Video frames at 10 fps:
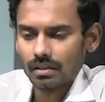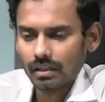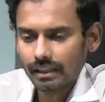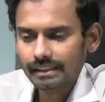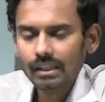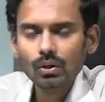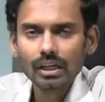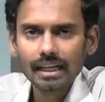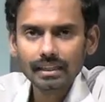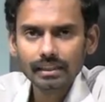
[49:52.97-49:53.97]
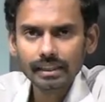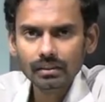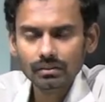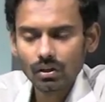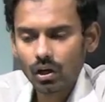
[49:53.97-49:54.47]
in the locality
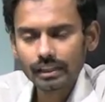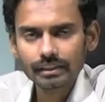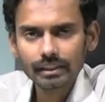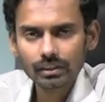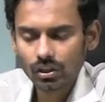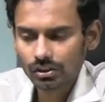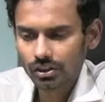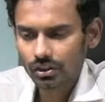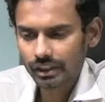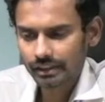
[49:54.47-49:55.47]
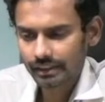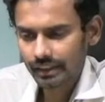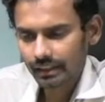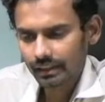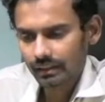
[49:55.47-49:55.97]
or in the constituency
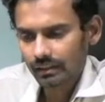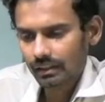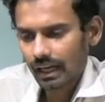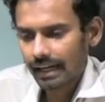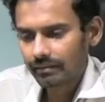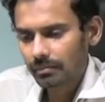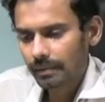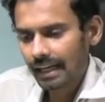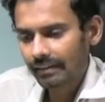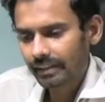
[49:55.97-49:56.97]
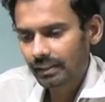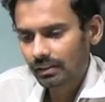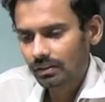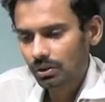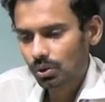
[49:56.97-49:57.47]
I will be having
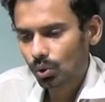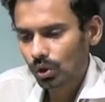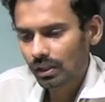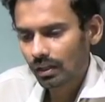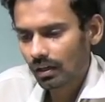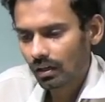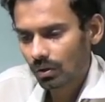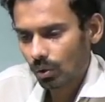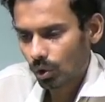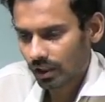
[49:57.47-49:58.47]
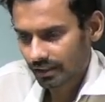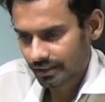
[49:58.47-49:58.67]
total voters.